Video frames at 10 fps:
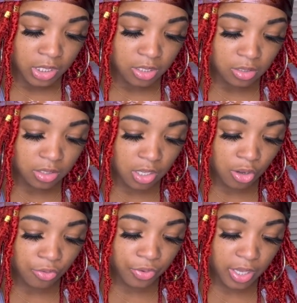
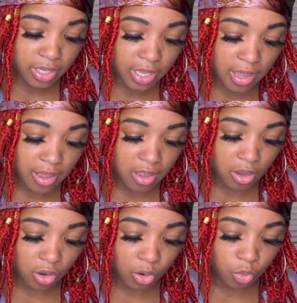
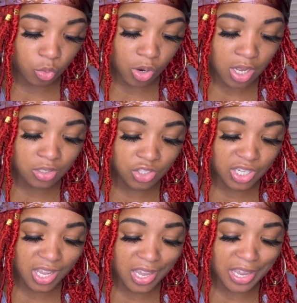self-care watch
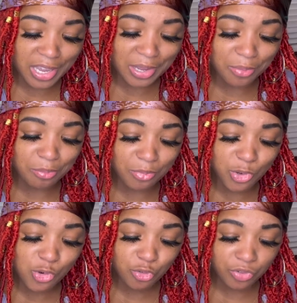a
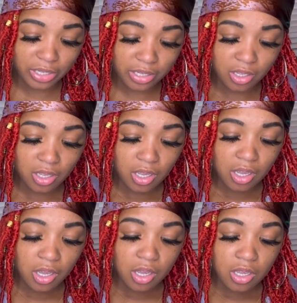movie
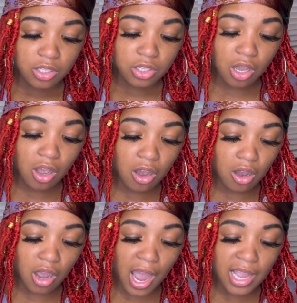
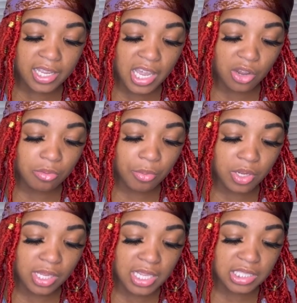Y'all, I can't remember the
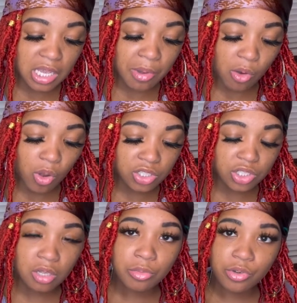last time I watched a
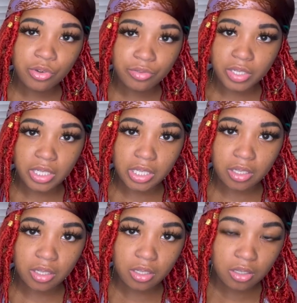
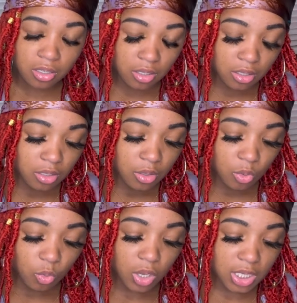movie.
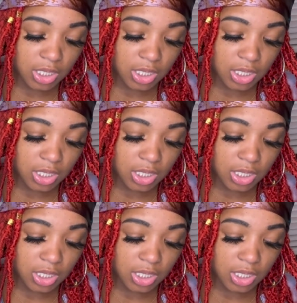What?